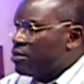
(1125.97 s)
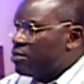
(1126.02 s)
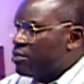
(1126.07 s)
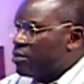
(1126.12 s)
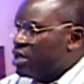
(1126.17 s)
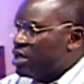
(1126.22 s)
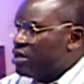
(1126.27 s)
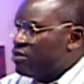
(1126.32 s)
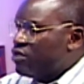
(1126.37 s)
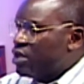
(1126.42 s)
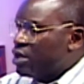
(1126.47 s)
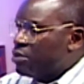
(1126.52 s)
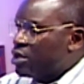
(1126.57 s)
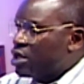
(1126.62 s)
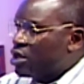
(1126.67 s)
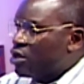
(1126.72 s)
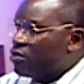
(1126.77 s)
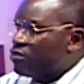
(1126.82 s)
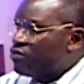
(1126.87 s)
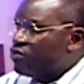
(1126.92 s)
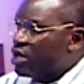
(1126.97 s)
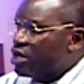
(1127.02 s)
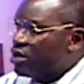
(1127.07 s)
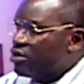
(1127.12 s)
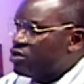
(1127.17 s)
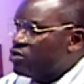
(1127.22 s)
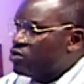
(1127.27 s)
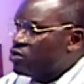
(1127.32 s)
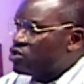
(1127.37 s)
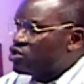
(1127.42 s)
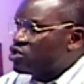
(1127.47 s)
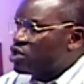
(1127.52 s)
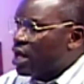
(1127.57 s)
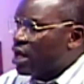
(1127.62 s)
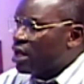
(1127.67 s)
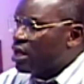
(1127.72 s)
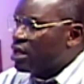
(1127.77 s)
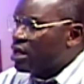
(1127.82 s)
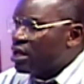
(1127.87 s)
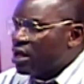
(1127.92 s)
If they become very
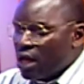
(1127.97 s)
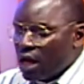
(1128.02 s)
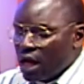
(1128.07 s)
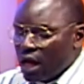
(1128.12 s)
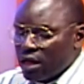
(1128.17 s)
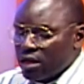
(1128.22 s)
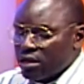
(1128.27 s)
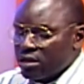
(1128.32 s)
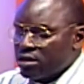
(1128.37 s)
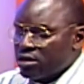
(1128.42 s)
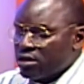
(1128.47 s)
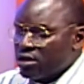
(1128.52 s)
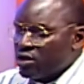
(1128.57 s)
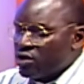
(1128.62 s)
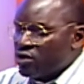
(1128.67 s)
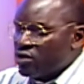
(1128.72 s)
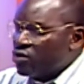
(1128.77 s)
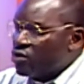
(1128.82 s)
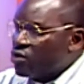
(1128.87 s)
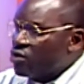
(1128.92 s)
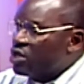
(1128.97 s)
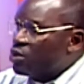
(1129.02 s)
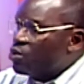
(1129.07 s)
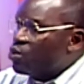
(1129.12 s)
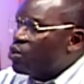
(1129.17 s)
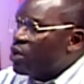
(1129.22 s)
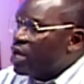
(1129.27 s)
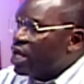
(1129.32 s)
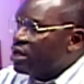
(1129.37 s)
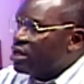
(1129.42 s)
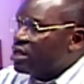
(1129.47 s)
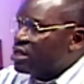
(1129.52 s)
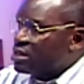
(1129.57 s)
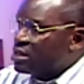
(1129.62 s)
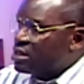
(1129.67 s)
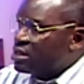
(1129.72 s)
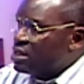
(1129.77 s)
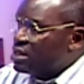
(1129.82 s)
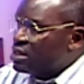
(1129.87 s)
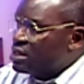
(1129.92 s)
neutral and, you know, the way the
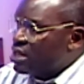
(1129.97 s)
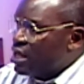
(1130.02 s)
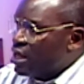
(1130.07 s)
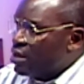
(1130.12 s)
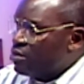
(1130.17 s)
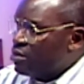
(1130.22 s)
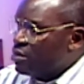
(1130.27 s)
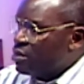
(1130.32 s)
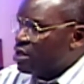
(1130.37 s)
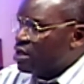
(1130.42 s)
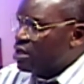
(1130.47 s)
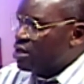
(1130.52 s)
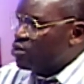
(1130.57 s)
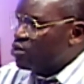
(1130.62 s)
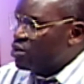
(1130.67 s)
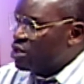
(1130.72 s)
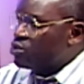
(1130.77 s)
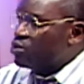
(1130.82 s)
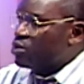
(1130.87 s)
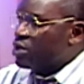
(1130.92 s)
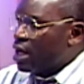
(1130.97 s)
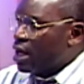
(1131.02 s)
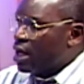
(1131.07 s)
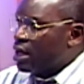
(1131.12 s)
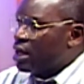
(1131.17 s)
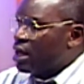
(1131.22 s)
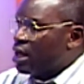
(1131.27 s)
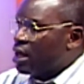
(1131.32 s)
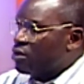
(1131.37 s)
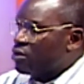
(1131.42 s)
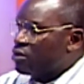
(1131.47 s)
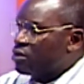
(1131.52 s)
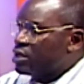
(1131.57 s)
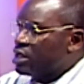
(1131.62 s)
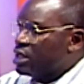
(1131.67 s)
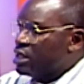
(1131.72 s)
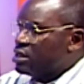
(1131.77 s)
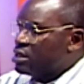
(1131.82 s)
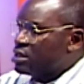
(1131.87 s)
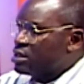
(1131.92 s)
system in which we are now
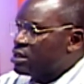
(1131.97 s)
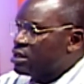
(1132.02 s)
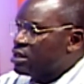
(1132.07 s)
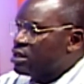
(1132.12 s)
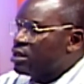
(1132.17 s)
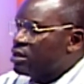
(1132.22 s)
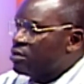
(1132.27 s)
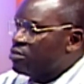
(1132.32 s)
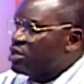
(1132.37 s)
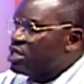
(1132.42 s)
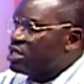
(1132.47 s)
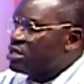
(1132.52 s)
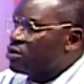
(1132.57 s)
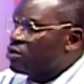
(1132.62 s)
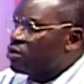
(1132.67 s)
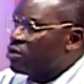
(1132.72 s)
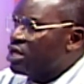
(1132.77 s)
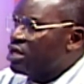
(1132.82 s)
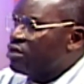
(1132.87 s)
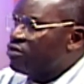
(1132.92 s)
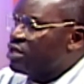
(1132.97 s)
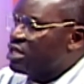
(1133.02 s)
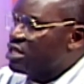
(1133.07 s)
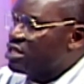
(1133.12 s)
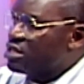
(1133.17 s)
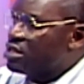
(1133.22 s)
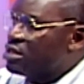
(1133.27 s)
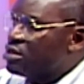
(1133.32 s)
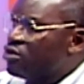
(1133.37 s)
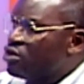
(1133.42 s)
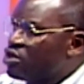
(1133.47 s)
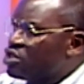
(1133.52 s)
is, it means they'll live in serious